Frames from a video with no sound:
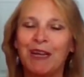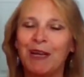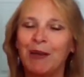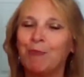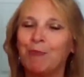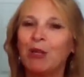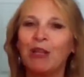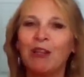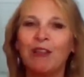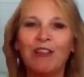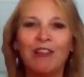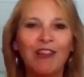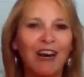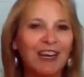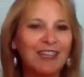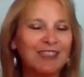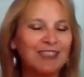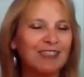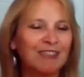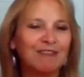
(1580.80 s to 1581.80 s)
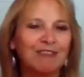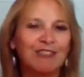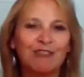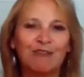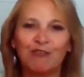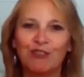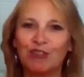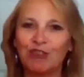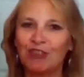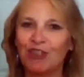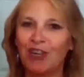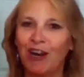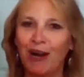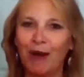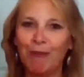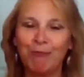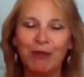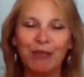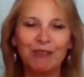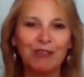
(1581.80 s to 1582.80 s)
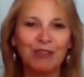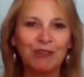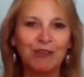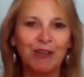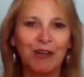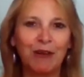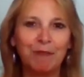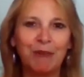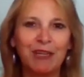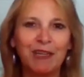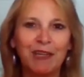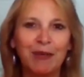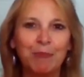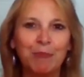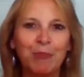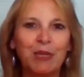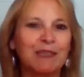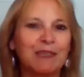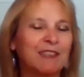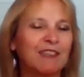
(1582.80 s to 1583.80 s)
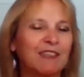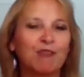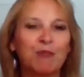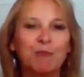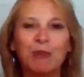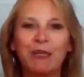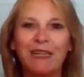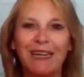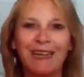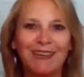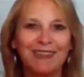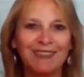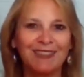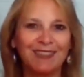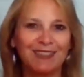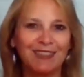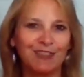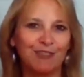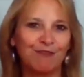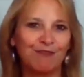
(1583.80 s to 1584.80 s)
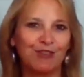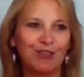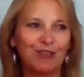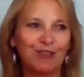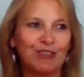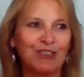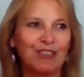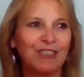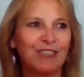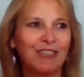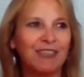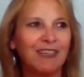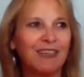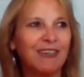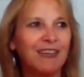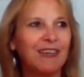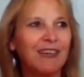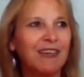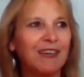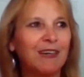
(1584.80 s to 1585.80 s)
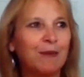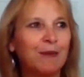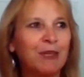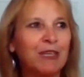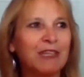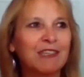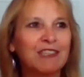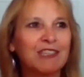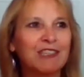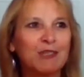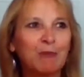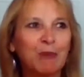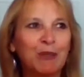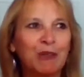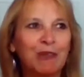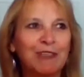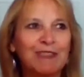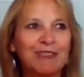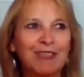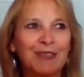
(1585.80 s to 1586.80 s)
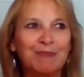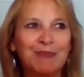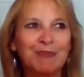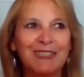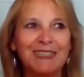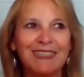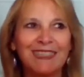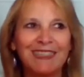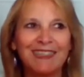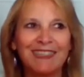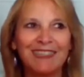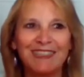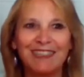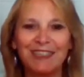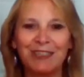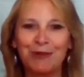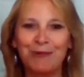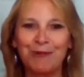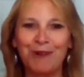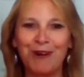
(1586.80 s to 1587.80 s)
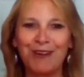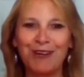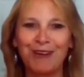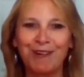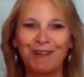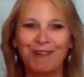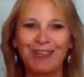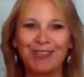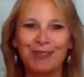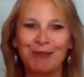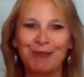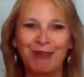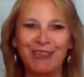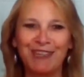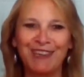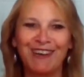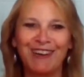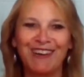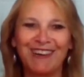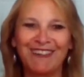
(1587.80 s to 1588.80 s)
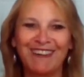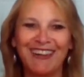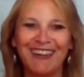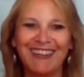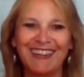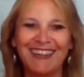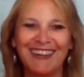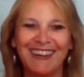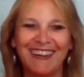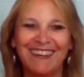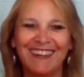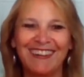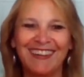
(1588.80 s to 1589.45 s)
But lots of different topics are coming up because everybody has a different experience. I'm seeing a deer walk across my yard right now.